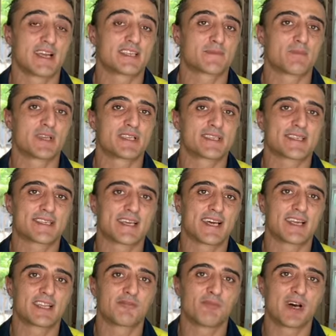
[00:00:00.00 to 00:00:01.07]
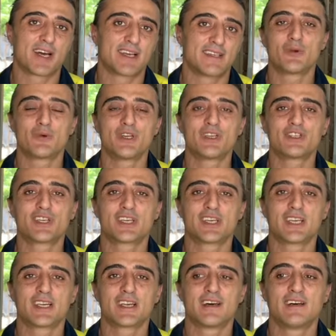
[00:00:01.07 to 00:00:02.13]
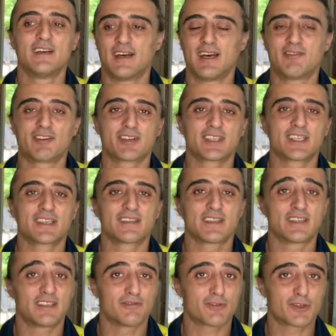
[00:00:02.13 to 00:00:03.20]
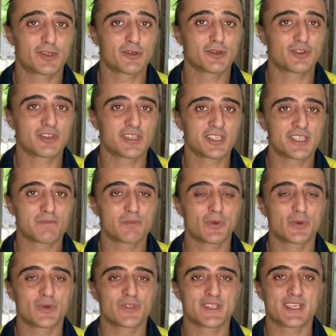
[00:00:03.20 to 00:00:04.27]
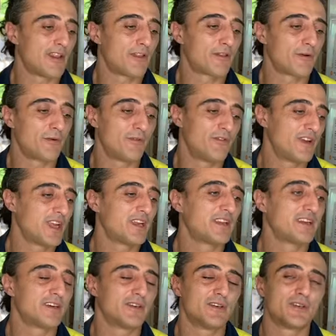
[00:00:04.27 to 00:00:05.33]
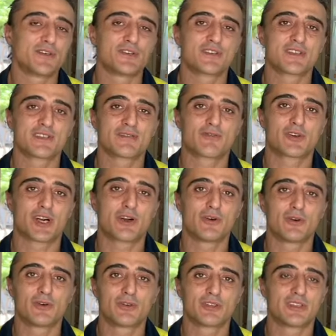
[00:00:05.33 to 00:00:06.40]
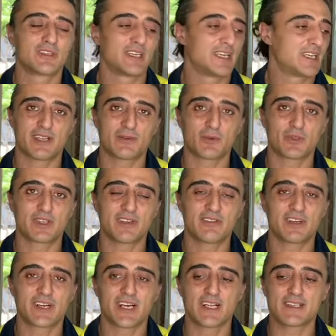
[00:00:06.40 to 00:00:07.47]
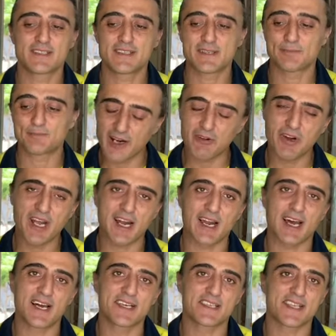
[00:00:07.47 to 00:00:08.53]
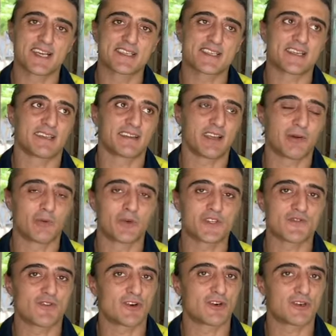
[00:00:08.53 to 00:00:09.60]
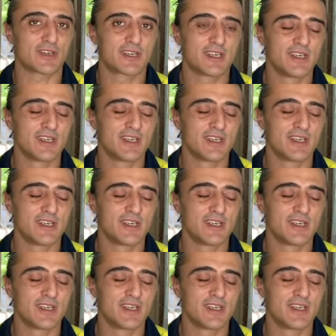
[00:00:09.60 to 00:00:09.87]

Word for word: has been said by Luigi Ighina, everything that he wrote in his books and uh, through videos, recording and whatever else, I realized that something was wrong.